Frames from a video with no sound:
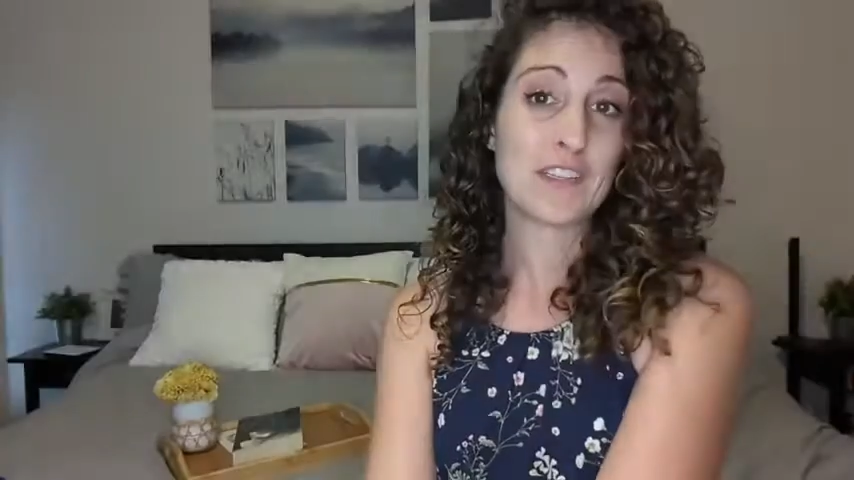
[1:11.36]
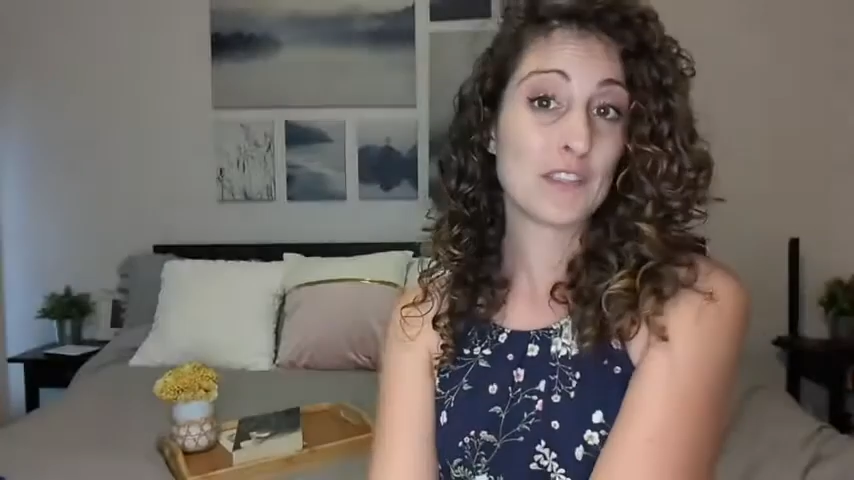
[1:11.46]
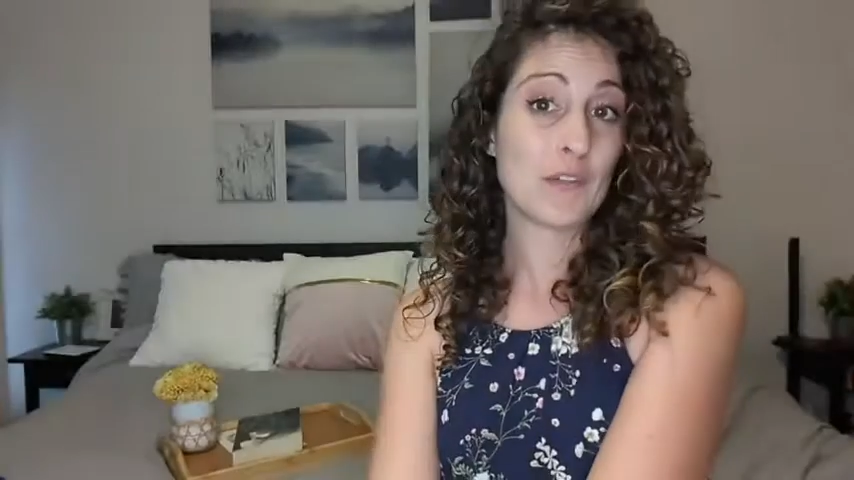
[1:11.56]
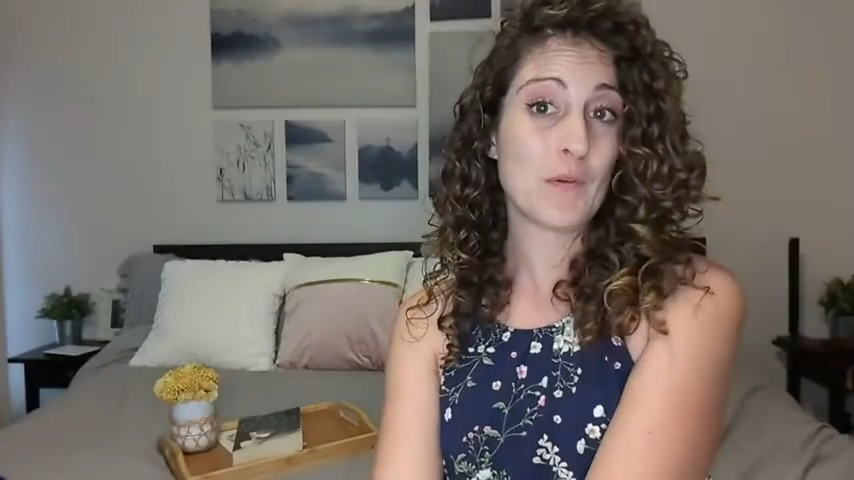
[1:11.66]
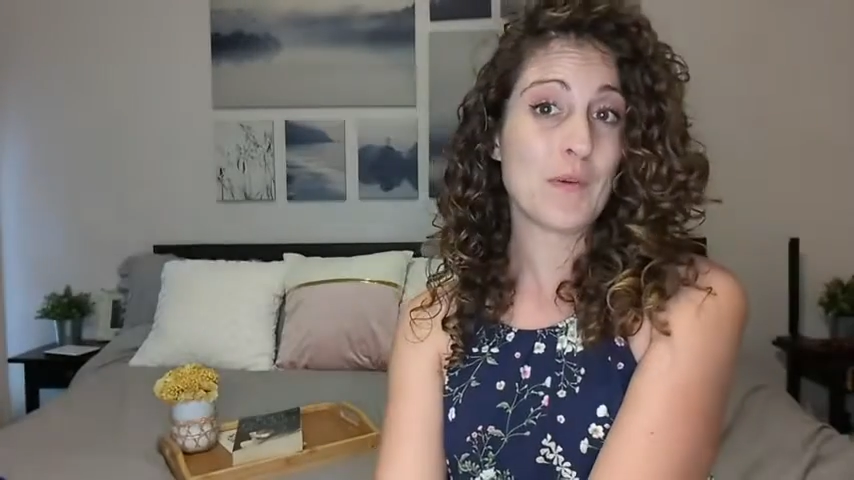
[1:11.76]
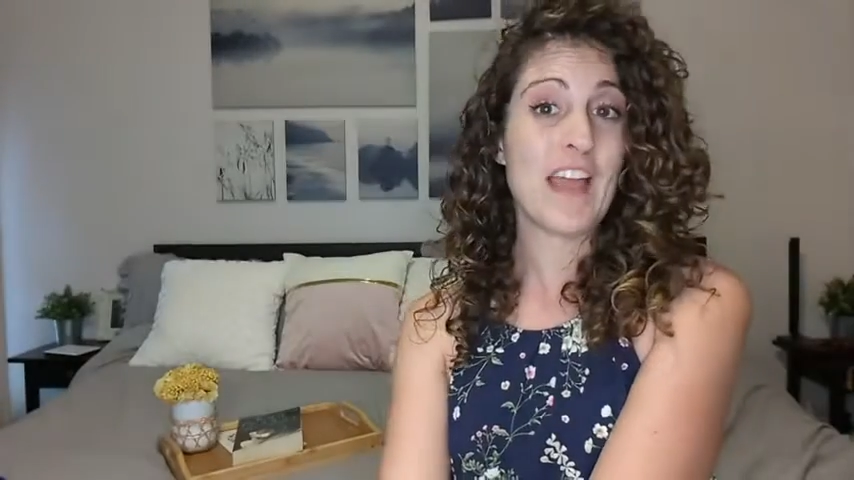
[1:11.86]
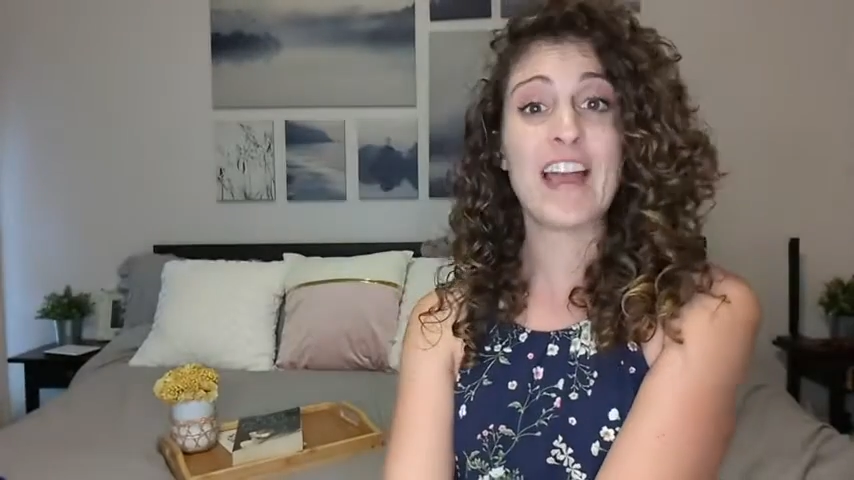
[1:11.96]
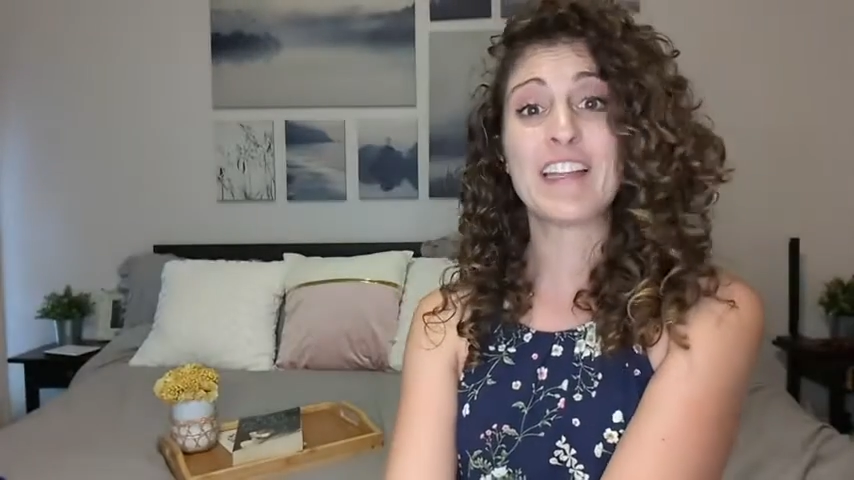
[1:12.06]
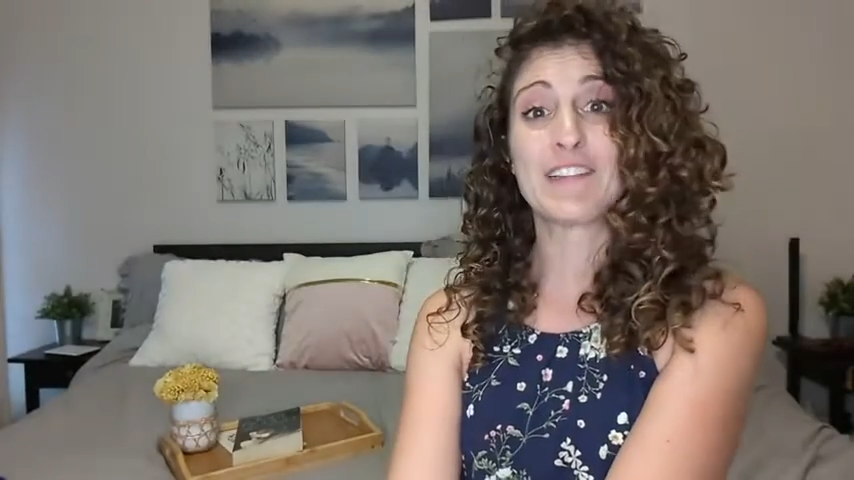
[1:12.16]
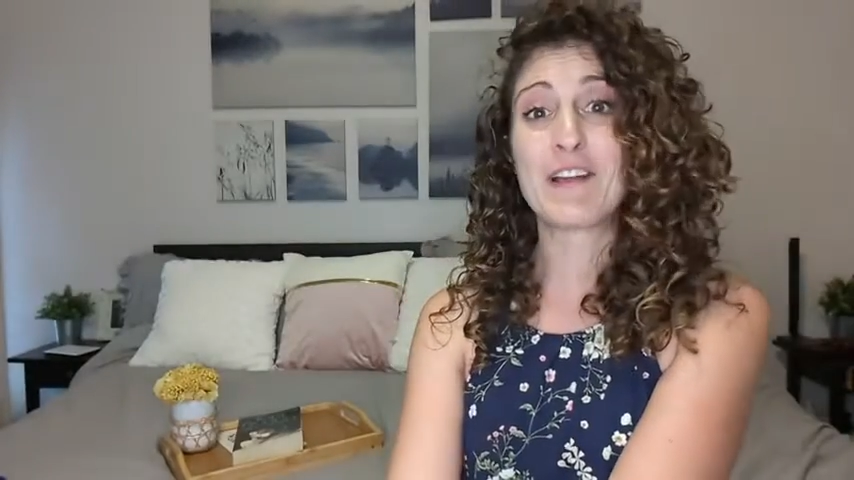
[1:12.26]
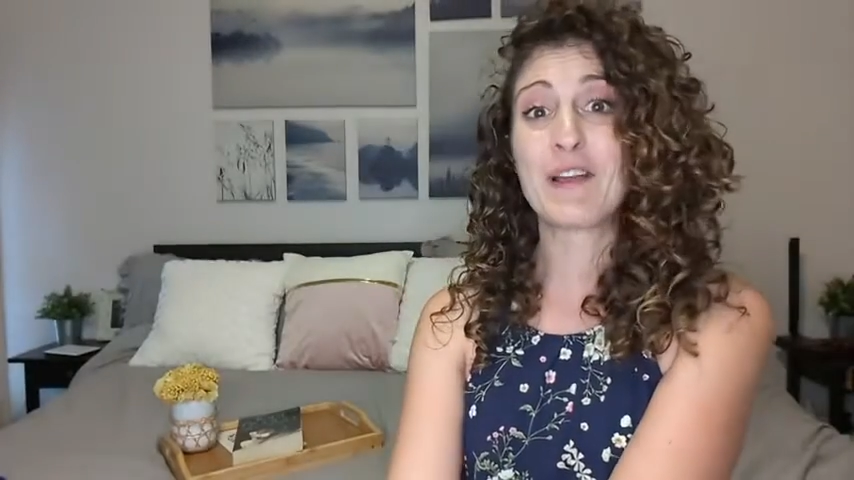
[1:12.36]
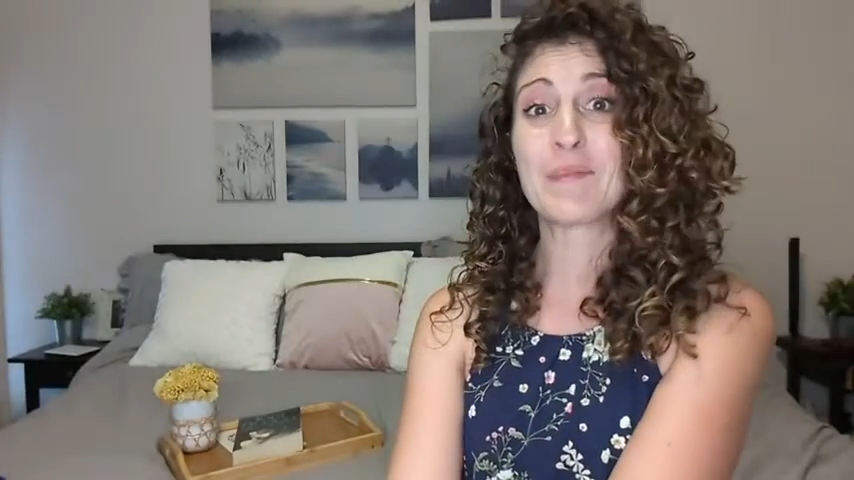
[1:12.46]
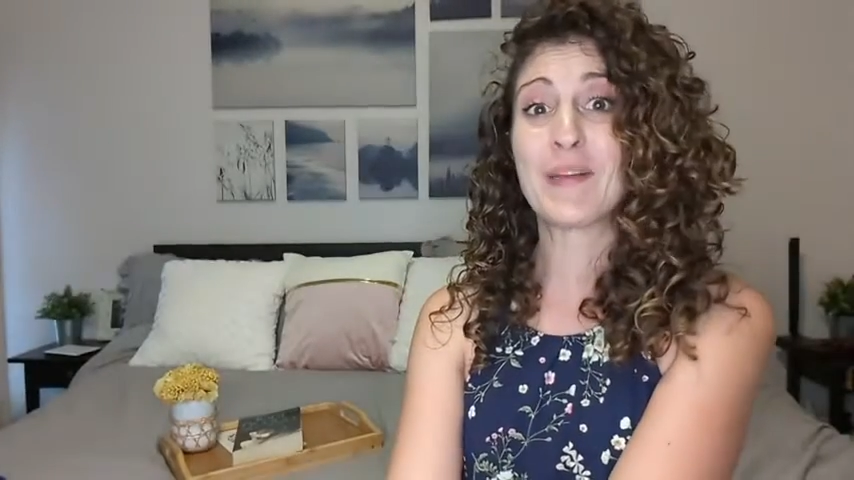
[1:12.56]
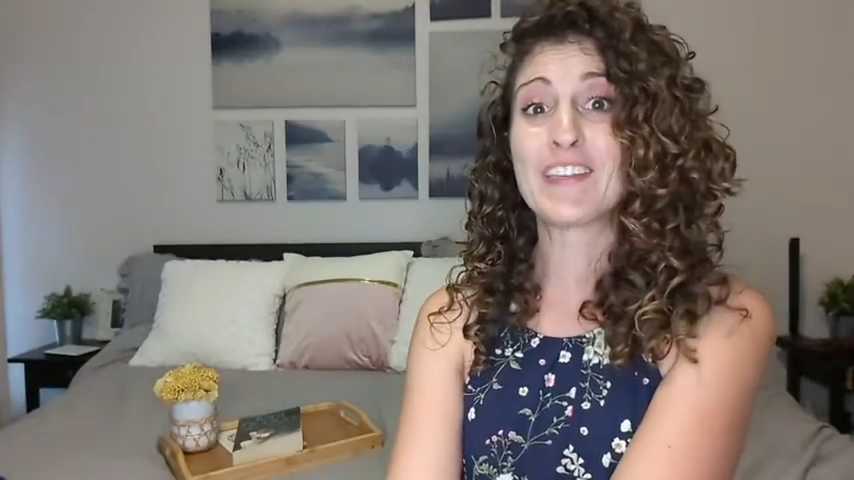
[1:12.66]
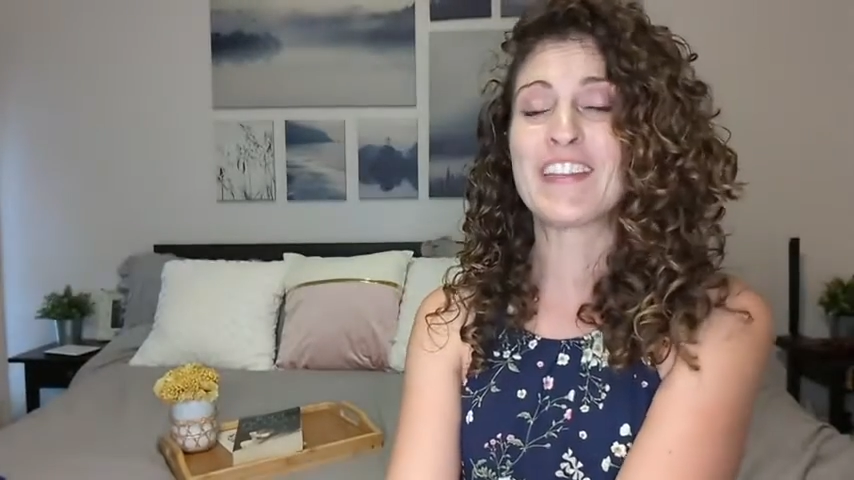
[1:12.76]
So we highly
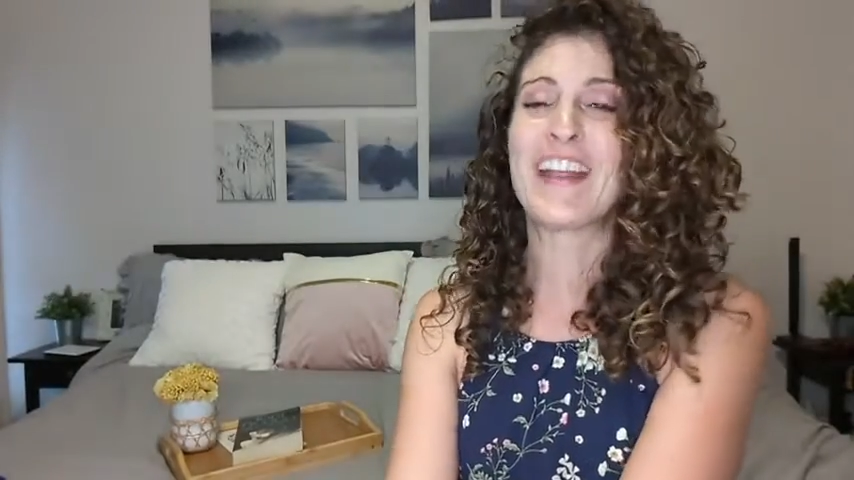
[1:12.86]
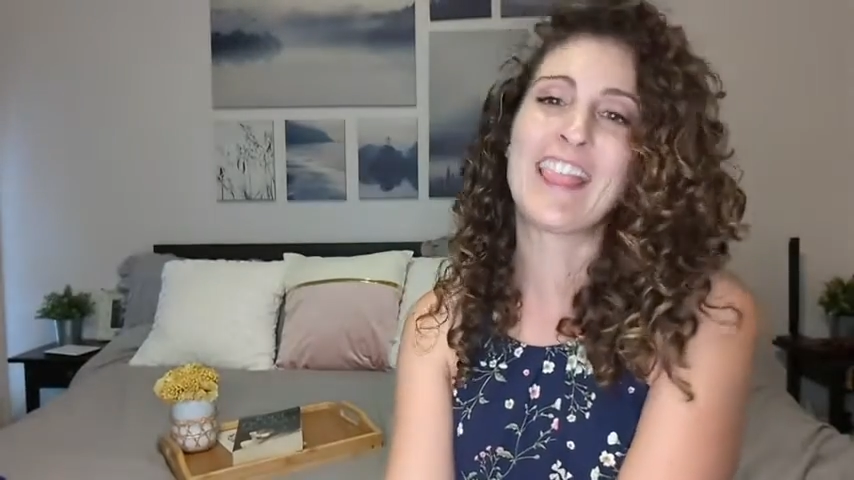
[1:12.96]
recommend it,